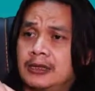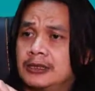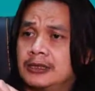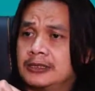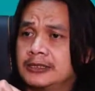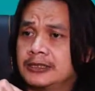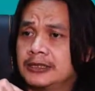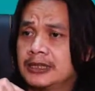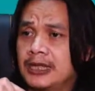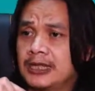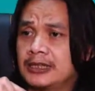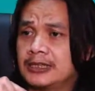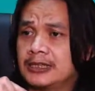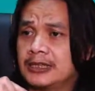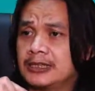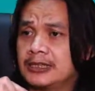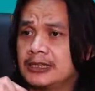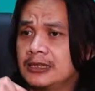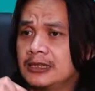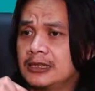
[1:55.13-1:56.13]

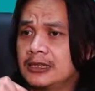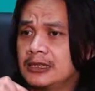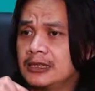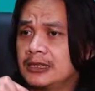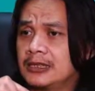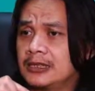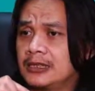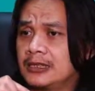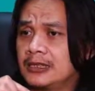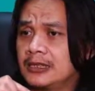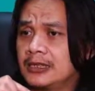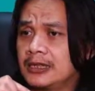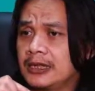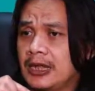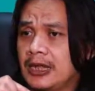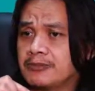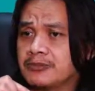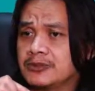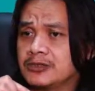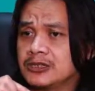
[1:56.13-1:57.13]
that
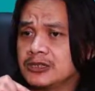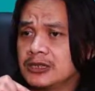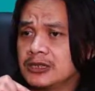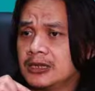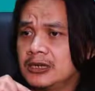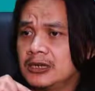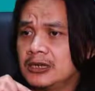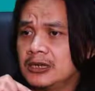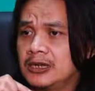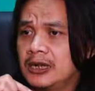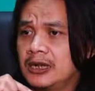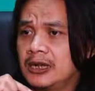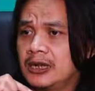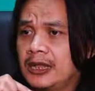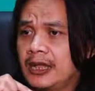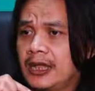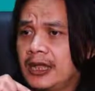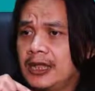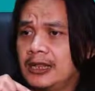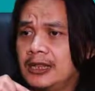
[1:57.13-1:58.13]
capture
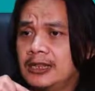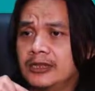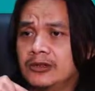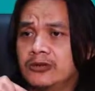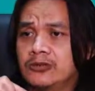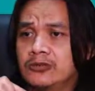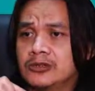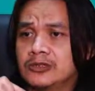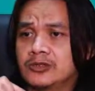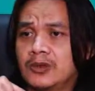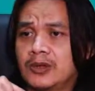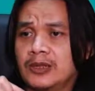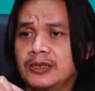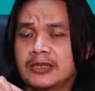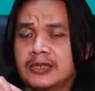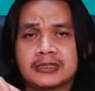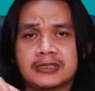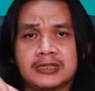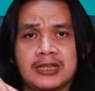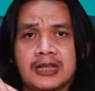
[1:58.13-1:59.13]
L equals 1
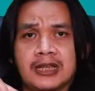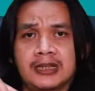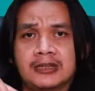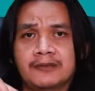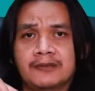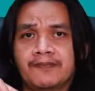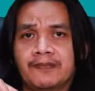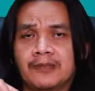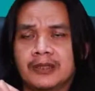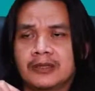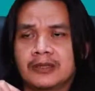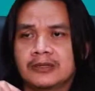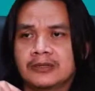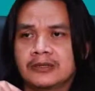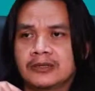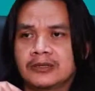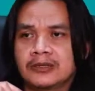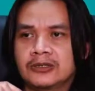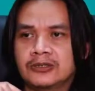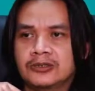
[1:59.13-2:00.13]
inside.
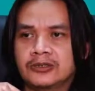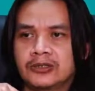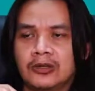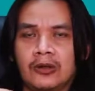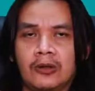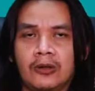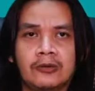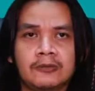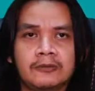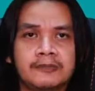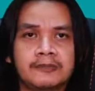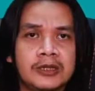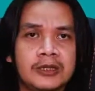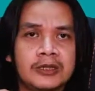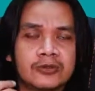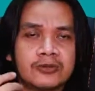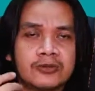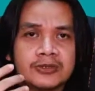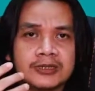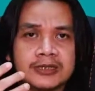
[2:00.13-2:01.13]
So
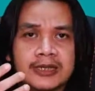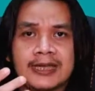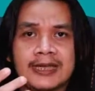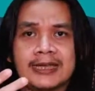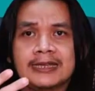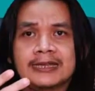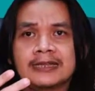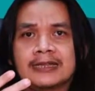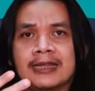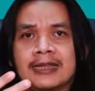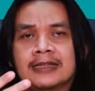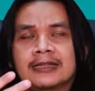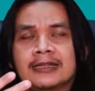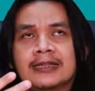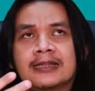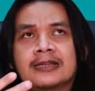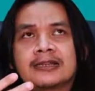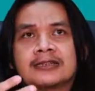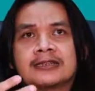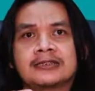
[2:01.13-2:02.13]
to say
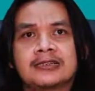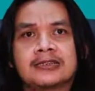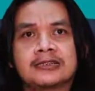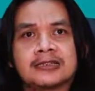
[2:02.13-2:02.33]
that the